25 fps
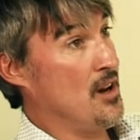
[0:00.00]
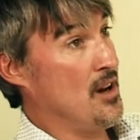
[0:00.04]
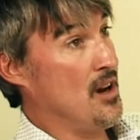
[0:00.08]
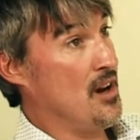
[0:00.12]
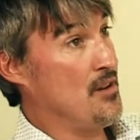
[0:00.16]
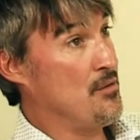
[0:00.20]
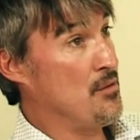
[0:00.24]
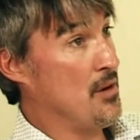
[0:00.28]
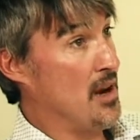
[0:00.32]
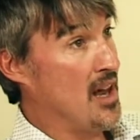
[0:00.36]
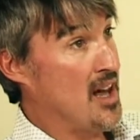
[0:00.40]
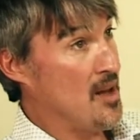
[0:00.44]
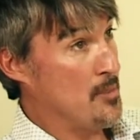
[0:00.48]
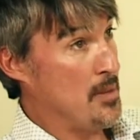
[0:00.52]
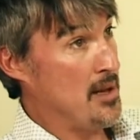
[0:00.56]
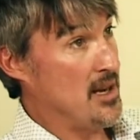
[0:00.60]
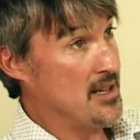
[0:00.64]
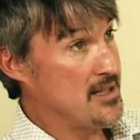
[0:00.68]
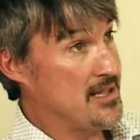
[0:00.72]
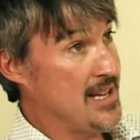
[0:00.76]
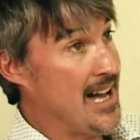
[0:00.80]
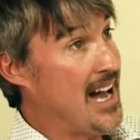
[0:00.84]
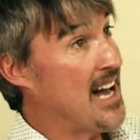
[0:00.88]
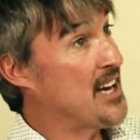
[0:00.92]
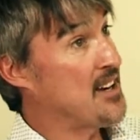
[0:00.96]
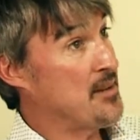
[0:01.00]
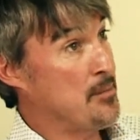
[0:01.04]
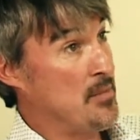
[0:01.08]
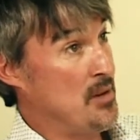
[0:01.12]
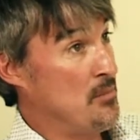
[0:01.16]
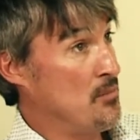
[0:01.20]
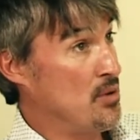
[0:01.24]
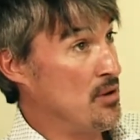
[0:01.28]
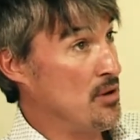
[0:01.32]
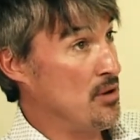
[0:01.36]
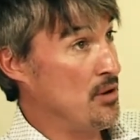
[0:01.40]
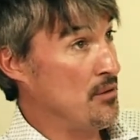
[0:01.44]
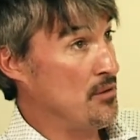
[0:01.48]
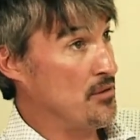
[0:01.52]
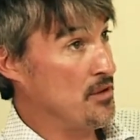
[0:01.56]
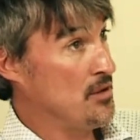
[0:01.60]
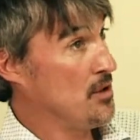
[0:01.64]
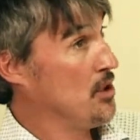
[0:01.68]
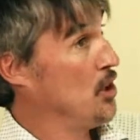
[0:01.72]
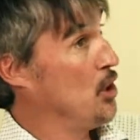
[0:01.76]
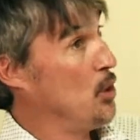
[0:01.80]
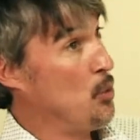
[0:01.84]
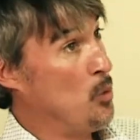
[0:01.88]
if reliability hadn't improved,